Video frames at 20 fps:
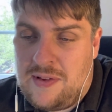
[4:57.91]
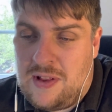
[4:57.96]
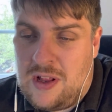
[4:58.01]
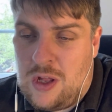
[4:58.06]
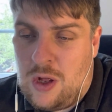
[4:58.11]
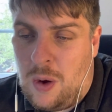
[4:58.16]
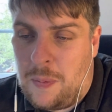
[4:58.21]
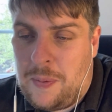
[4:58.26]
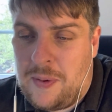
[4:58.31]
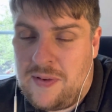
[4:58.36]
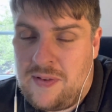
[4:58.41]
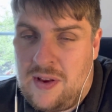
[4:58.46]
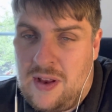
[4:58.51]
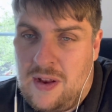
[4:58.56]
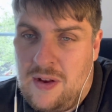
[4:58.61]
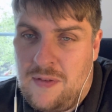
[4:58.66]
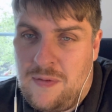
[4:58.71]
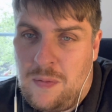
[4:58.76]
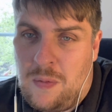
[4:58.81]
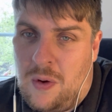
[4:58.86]
the opposite
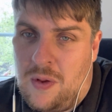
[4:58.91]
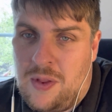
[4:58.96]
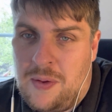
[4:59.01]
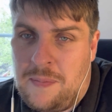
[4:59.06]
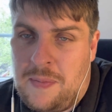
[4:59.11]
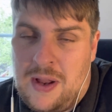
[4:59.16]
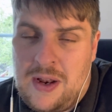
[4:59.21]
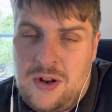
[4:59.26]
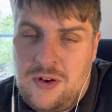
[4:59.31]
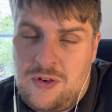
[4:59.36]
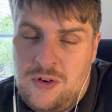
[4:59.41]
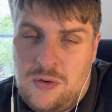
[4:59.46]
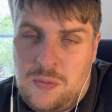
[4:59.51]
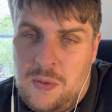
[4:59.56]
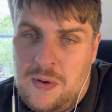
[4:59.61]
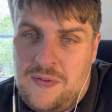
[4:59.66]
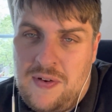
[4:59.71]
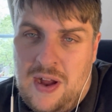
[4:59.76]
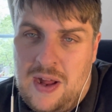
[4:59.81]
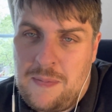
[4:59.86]
of what the managers
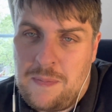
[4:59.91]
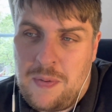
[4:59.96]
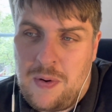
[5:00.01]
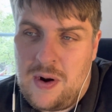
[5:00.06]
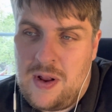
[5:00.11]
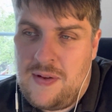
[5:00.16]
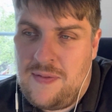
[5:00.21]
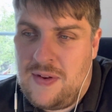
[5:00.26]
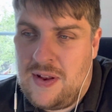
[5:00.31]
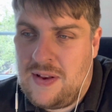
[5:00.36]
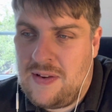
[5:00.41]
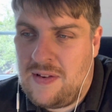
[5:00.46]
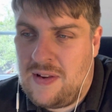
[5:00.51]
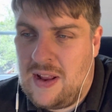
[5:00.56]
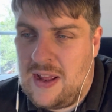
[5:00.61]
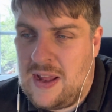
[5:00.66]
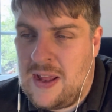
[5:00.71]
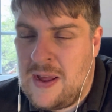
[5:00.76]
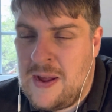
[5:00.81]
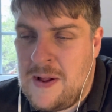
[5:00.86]
we've had
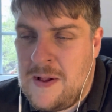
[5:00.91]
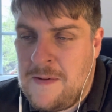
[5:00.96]
previously.